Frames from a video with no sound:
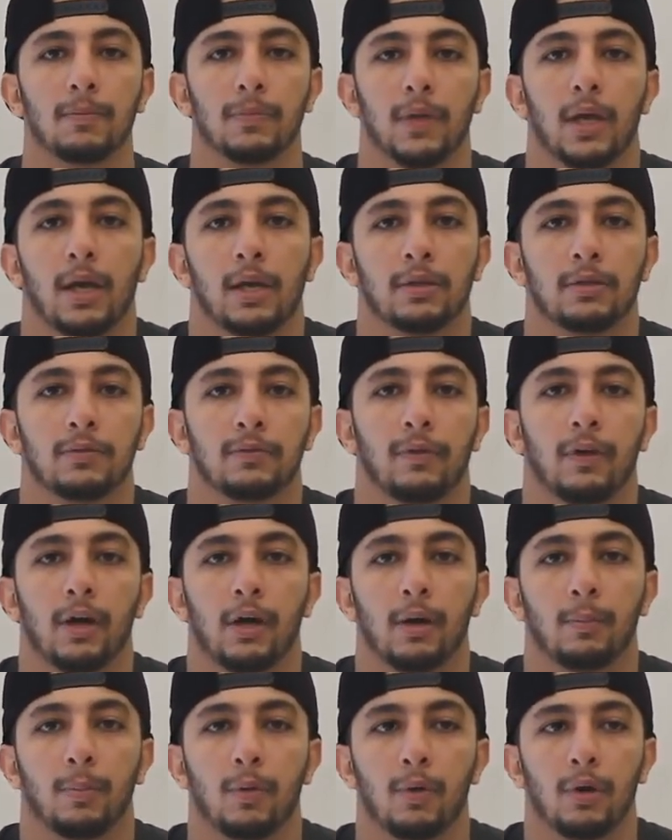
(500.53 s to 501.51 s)
it's
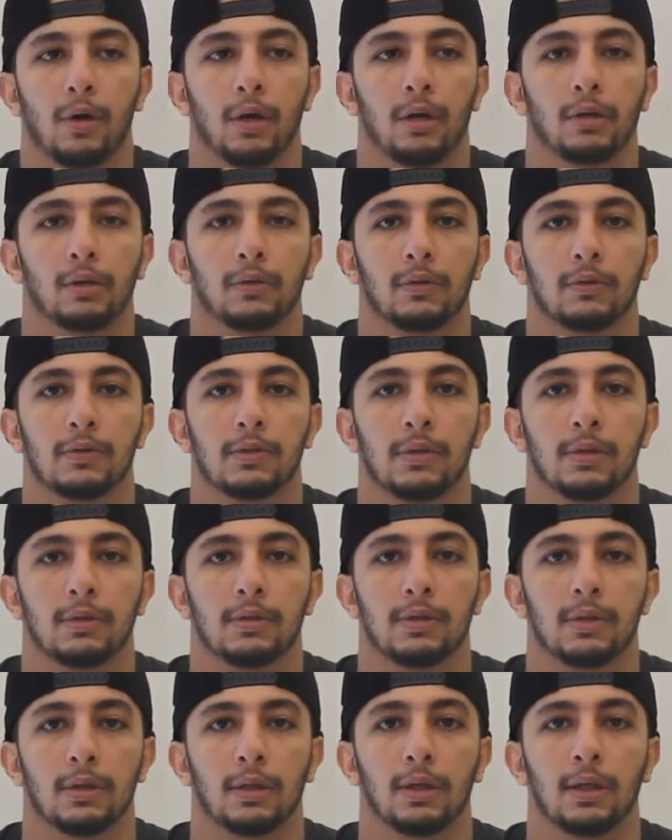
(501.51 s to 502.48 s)
very important
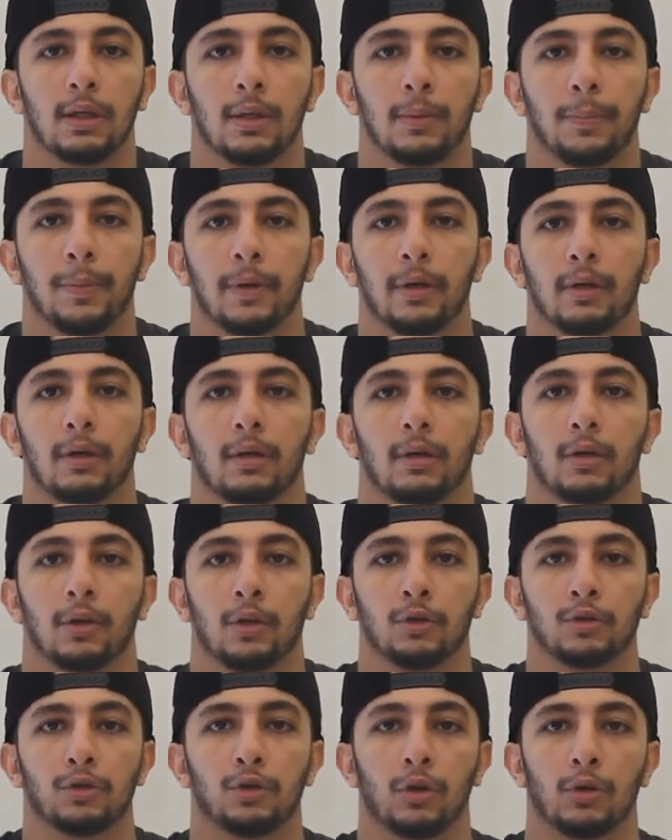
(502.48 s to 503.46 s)
to keep it
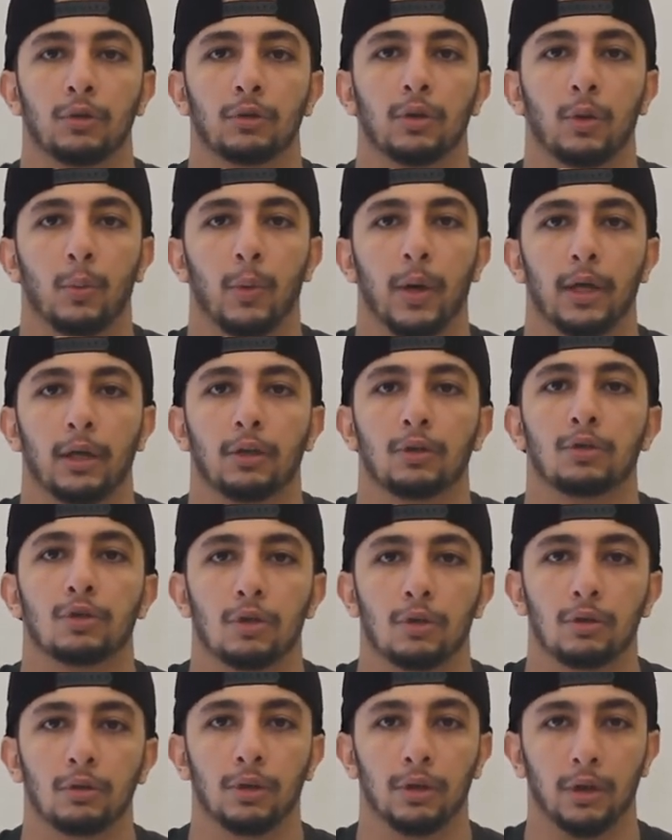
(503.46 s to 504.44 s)
controlled, the weight
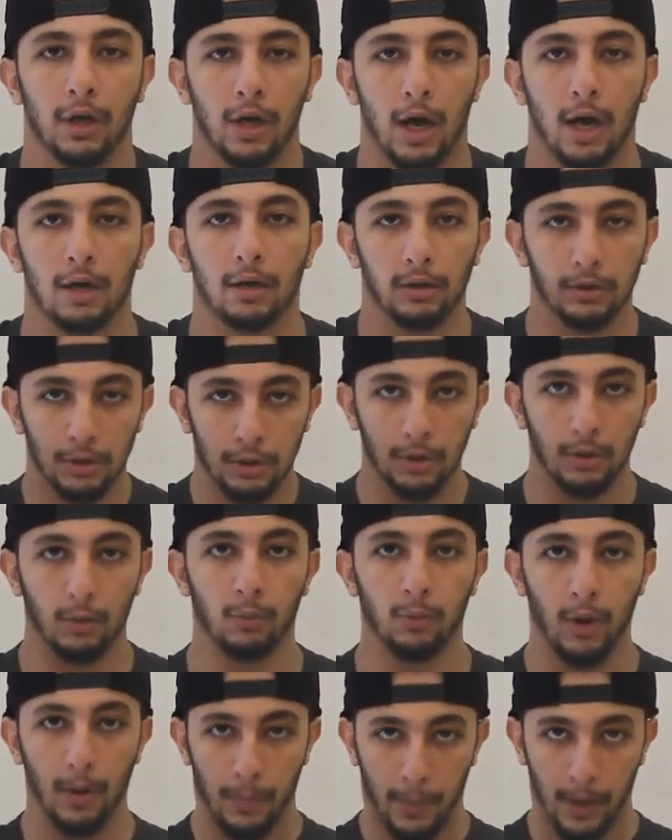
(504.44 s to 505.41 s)
control. You're not
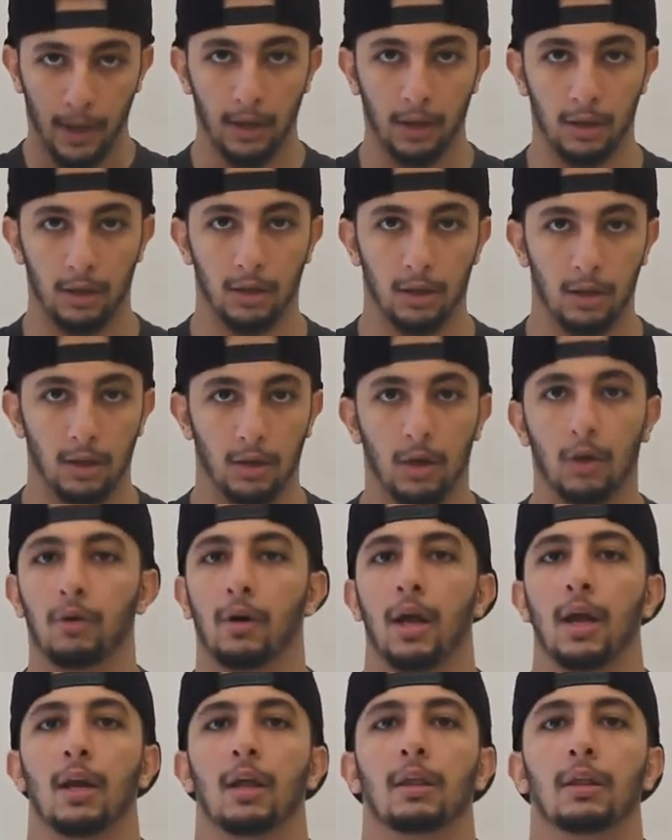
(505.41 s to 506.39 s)
ripping it
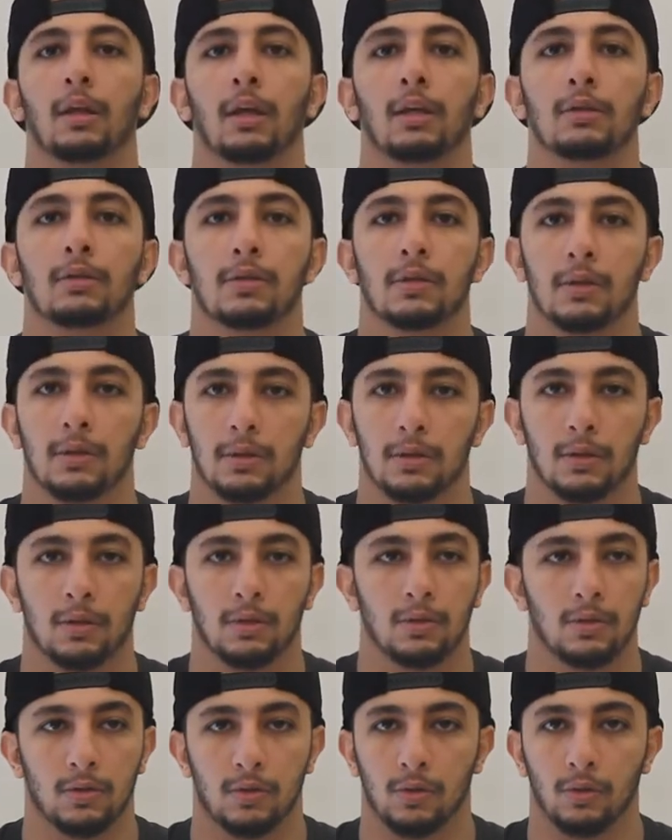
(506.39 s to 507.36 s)
or anything
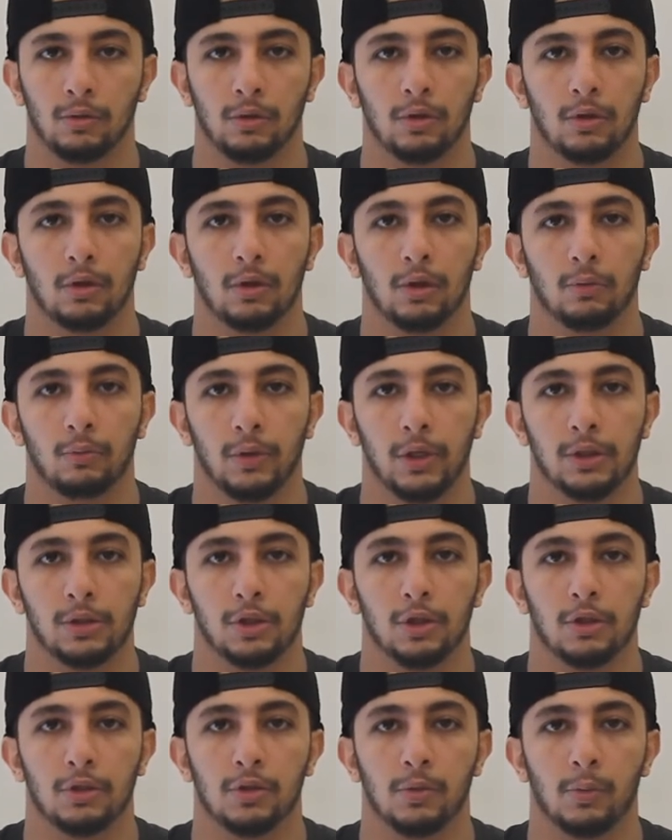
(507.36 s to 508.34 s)
so you can
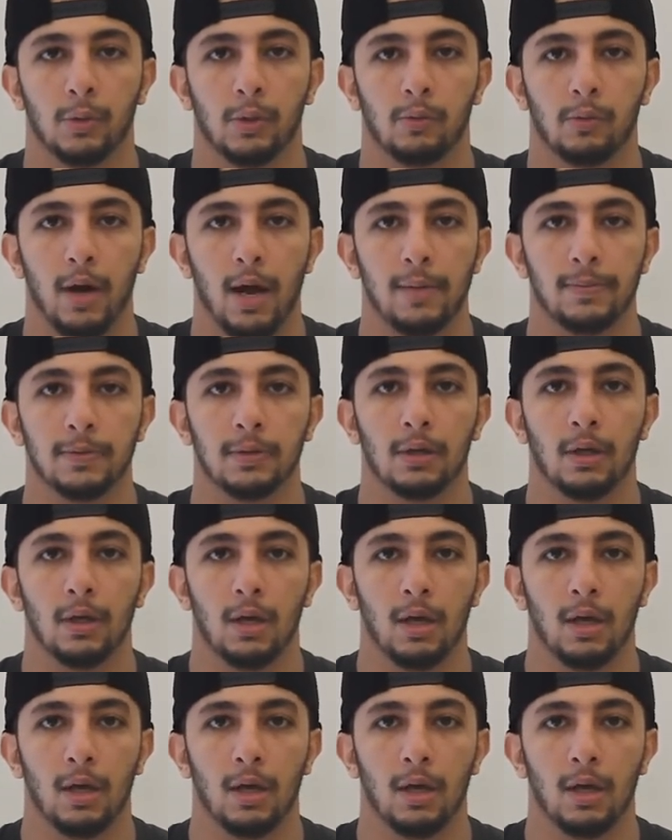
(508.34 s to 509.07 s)
reach your 20 reps.